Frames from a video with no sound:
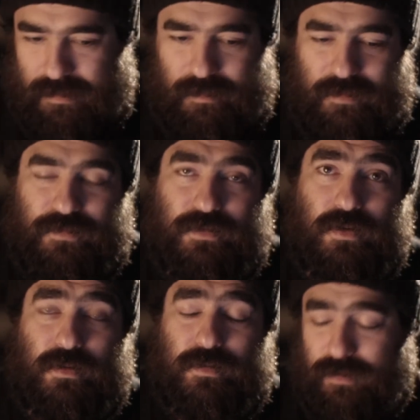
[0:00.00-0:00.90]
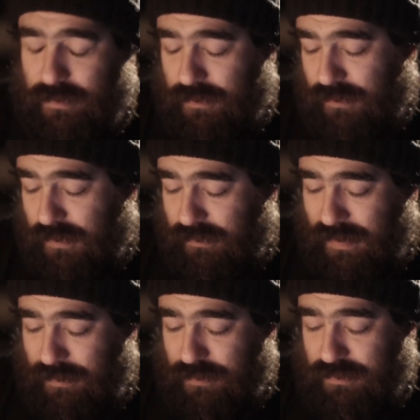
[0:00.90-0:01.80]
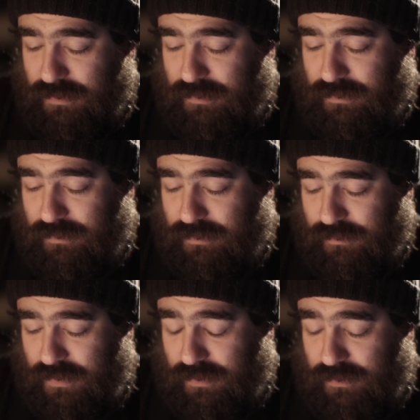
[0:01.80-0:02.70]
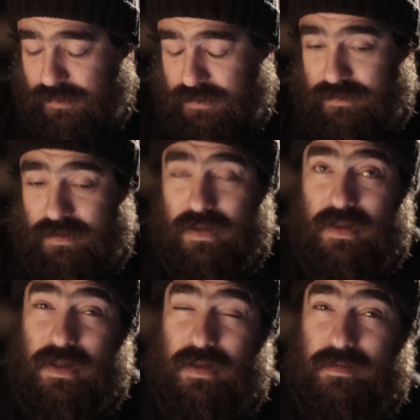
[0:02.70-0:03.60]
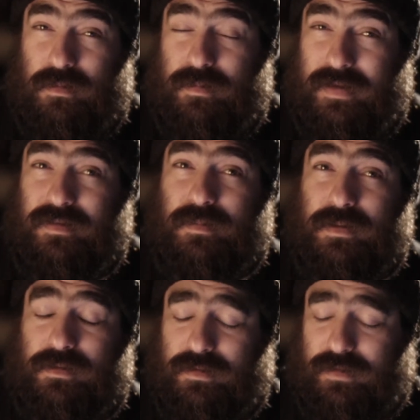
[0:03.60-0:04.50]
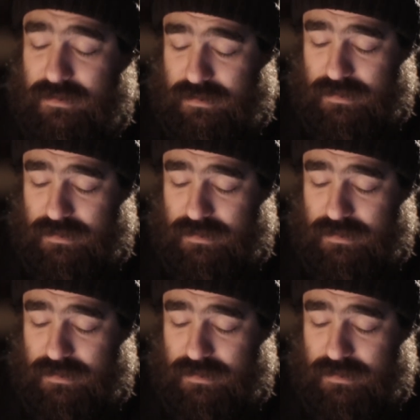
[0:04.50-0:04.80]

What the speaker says: photographer who goes around Cambridge and does some very good pictures, some amazing pictures actually.